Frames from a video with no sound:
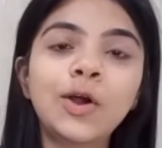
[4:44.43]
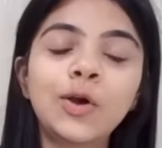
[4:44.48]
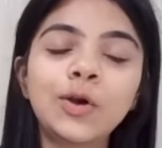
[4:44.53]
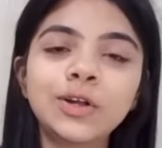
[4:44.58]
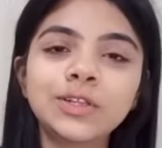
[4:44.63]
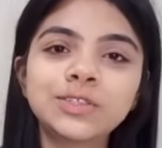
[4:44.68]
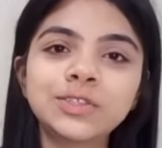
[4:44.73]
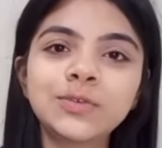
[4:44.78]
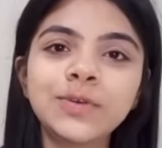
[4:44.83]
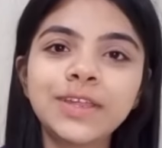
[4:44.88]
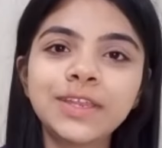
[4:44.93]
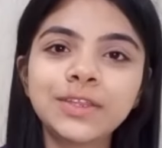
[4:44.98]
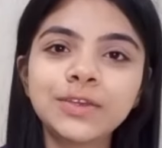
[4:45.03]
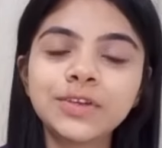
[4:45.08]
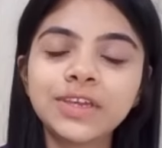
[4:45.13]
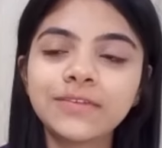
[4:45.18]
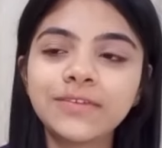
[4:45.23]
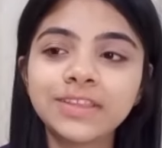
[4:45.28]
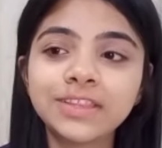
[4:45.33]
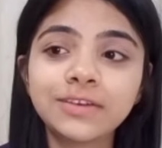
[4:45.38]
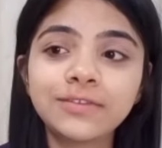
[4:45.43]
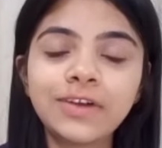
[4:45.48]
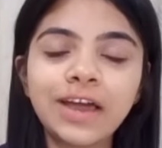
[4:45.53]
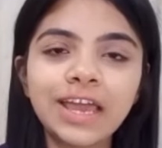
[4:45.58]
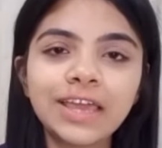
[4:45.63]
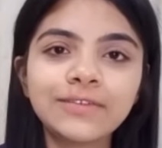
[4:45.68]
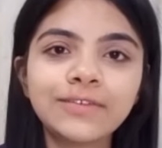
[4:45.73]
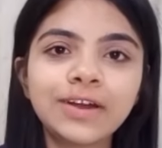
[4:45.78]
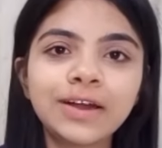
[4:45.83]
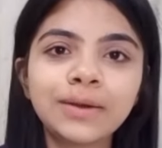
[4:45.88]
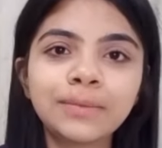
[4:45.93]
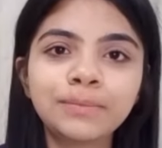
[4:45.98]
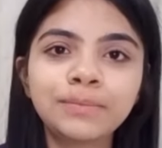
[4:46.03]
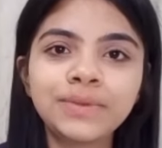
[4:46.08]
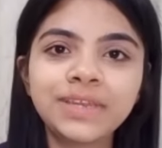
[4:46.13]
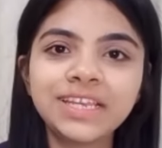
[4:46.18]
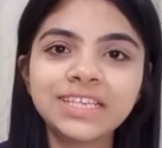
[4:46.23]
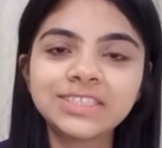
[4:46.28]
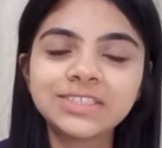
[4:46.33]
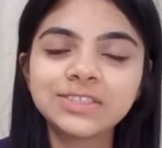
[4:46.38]
Also, when you're giving the Viva,
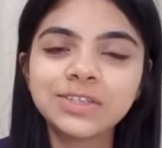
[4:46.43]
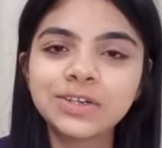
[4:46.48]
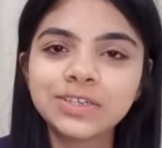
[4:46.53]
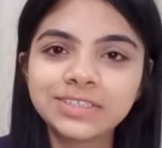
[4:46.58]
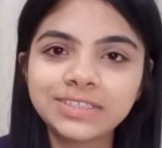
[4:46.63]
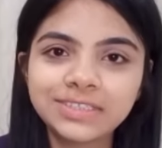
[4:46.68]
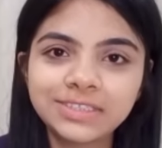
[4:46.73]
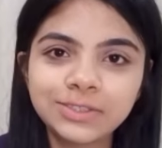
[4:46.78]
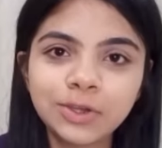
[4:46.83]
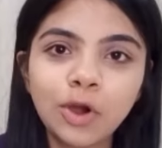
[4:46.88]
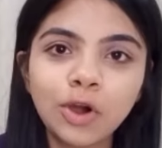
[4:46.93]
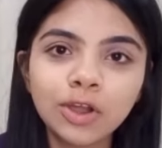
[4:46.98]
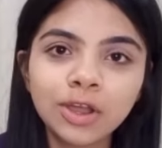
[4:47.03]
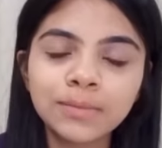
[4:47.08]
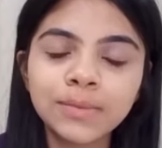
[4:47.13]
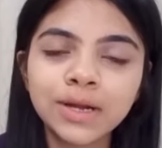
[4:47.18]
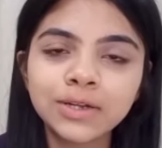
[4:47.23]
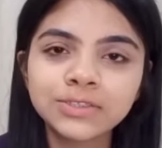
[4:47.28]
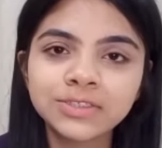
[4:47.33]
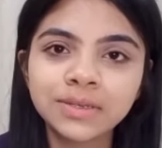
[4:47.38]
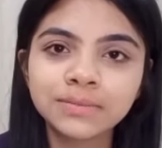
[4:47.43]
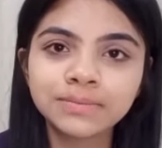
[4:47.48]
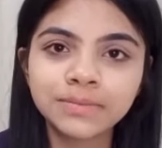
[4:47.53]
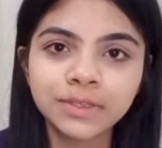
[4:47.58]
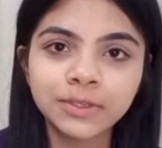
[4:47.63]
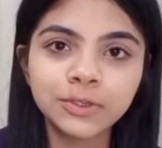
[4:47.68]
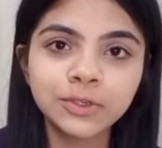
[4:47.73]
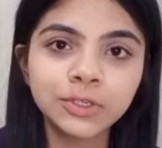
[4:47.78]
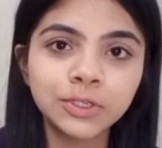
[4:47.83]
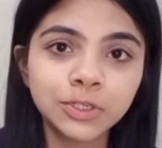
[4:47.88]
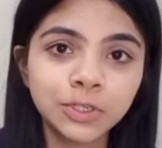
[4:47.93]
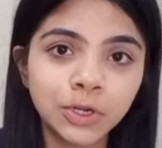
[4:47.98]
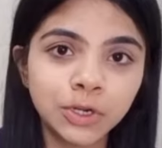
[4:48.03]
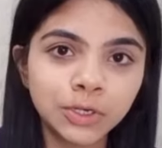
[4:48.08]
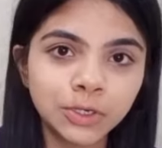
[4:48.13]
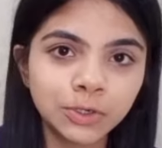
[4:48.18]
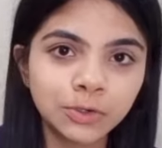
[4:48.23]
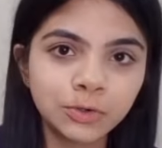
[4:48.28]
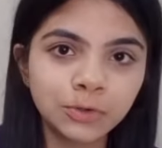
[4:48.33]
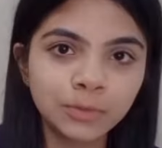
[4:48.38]
please not talk about something you do
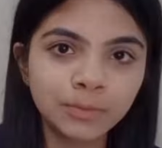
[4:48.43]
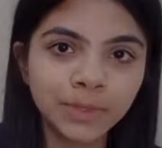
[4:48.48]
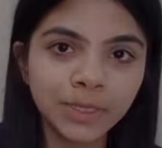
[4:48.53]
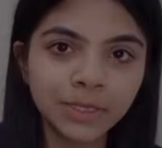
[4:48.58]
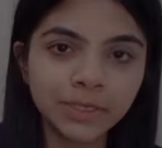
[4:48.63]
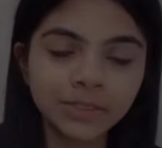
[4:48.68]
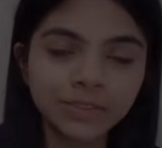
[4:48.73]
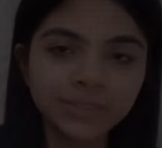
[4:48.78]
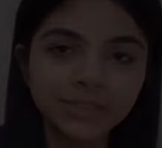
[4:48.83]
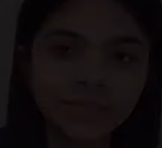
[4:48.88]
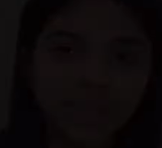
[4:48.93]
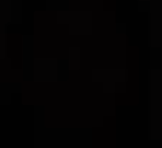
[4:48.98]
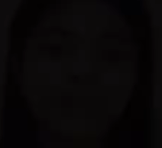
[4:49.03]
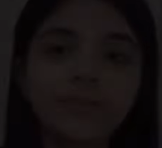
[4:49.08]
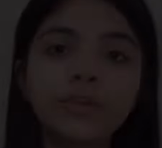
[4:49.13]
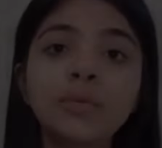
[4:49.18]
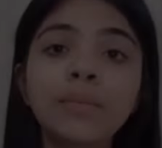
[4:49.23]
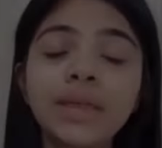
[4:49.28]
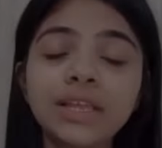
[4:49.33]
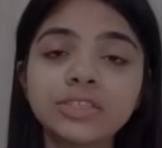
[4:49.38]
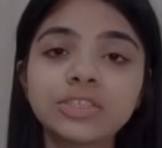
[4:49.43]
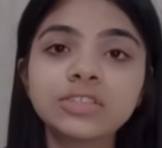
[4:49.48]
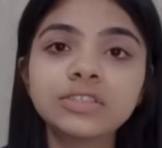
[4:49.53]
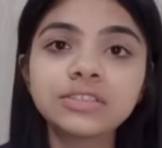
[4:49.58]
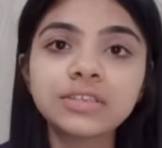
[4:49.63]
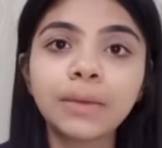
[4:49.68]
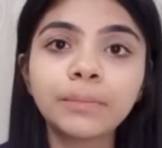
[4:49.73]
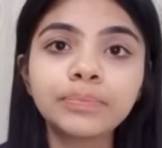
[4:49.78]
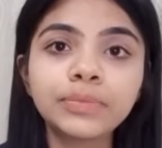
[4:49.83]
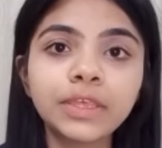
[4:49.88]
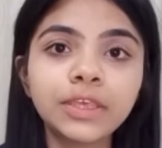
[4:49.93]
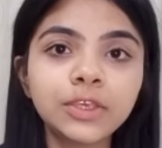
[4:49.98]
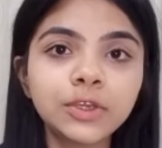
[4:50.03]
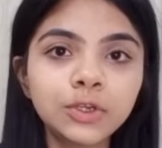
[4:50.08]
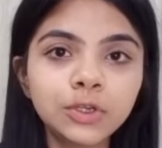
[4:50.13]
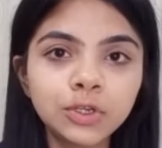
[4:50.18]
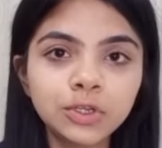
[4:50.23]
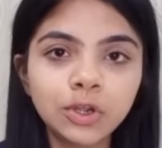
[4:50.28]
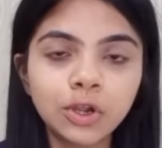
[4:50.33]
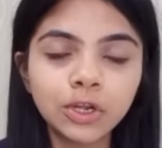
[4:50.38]
not know, because if you mention something you
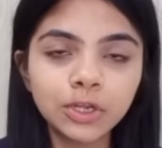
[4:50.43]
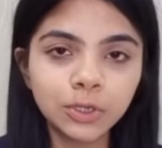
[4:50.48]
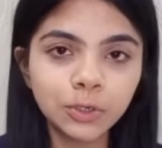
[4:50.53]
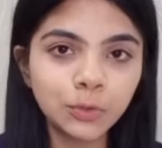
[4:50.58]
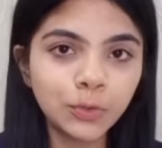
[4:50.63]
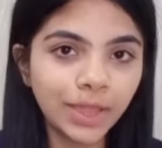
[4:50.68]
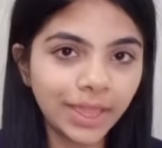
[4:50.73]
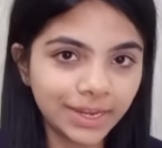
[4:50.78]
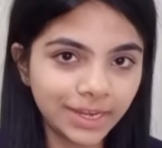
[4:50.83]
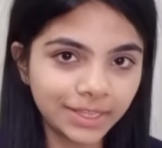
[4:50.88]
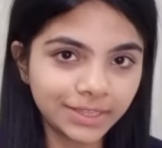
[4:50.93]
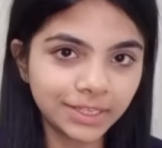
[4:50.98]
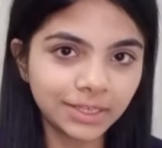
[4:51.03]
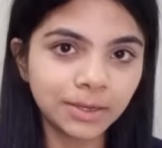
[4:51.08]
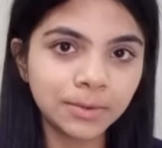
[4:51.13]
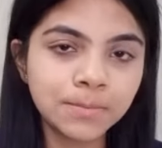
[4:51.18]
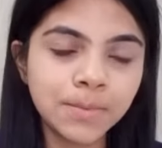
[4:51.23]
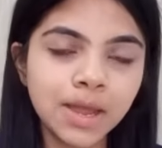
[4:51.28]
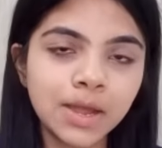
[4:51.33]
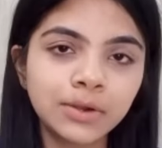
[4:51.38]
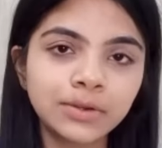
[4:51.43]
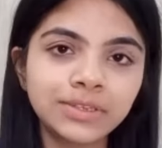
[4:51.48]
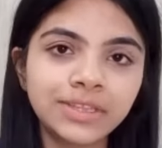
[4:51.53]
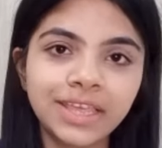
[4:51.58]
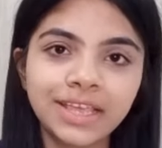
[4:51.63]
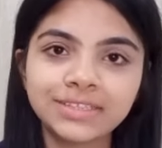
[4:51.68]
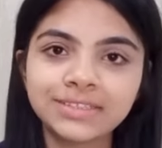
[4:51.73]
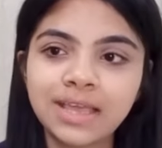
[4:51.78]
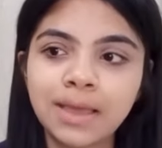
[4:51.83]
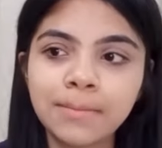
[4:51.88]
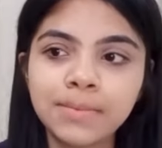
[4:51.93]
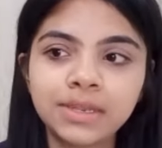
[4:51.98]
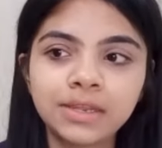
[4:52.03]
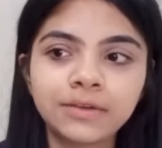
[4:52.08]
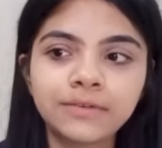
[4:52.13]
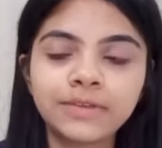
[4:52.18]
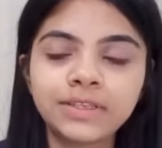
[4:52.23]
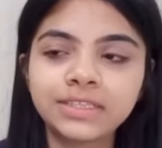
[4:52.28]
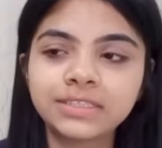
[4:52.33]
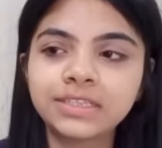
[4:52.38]
do not know anything about, the
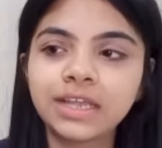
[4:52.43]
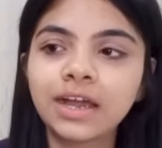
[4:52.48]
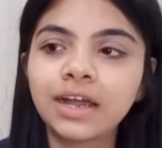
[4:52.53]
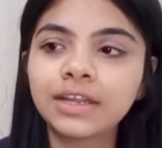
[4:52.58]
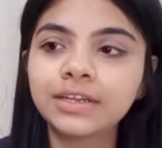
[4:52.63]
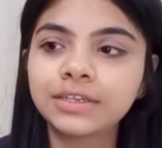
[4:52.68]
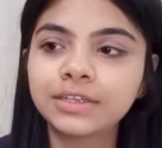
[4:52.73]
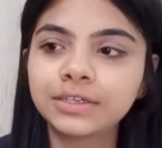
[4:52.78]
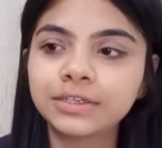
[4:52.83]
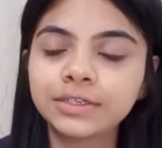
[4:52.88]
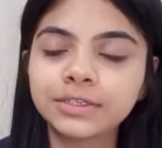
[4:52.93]
examiner will start